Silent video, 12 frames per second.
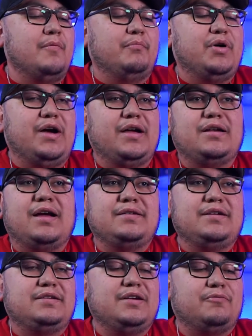But I
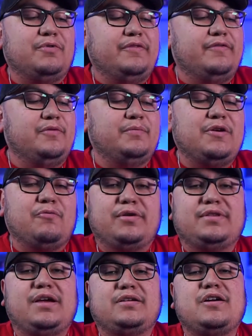did get rid of them. They
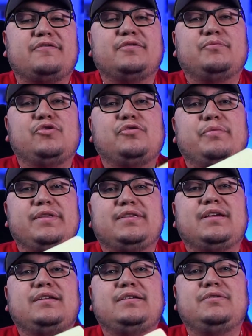weren't that comfortable. But
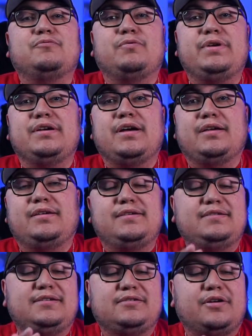then
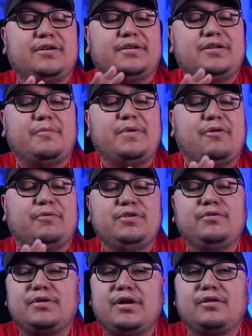Yeezy started coming out with
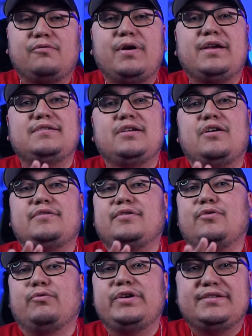new colorways and
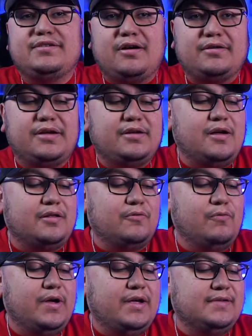also restocking
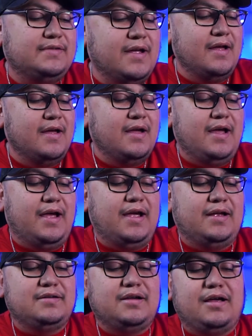colorways.
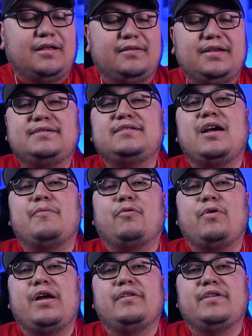And this time
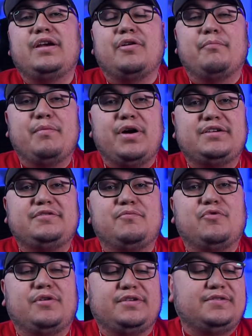around, they are much
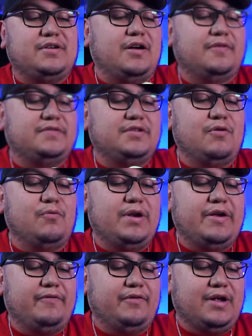more soft. So
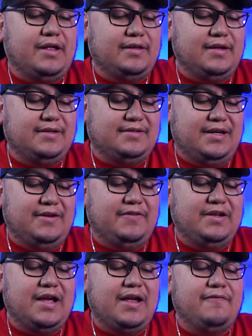whatever, I think it's
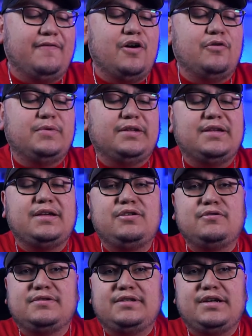EVA foam that they
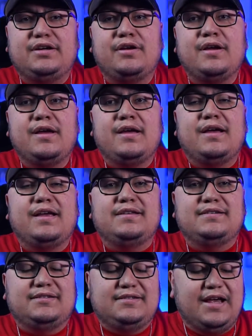used here.
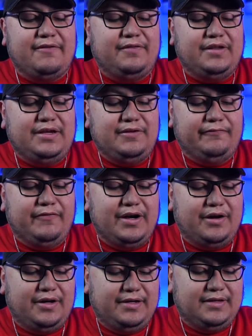It's definitely
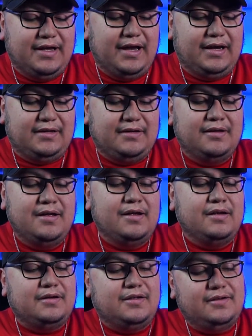very like
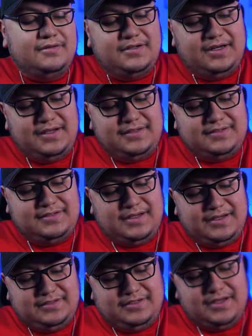condensed.
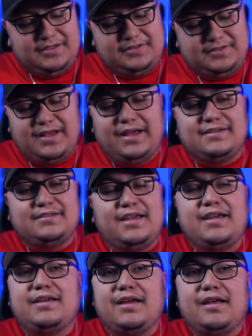It does like
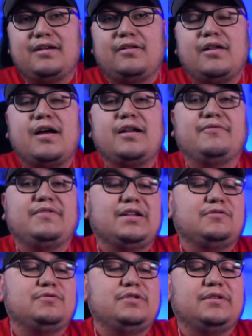sink in a lot if
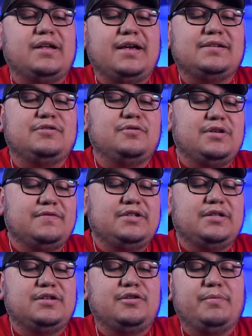that's what you like. So it gives
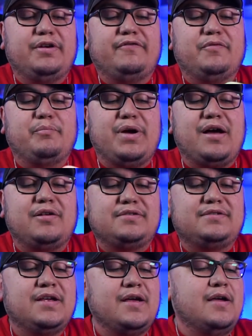you a little bit of a
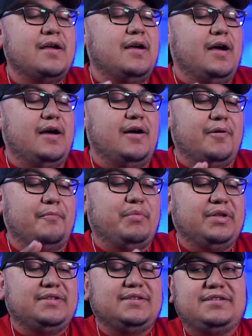bounce.
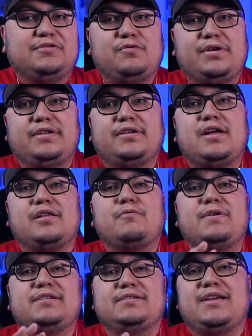But this is one of the
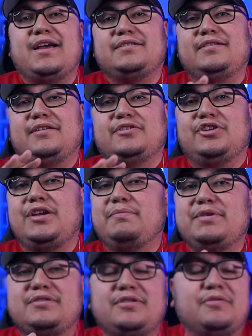colorways that's actually the
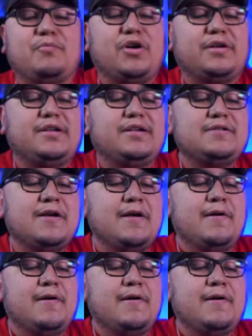cheapest on the market.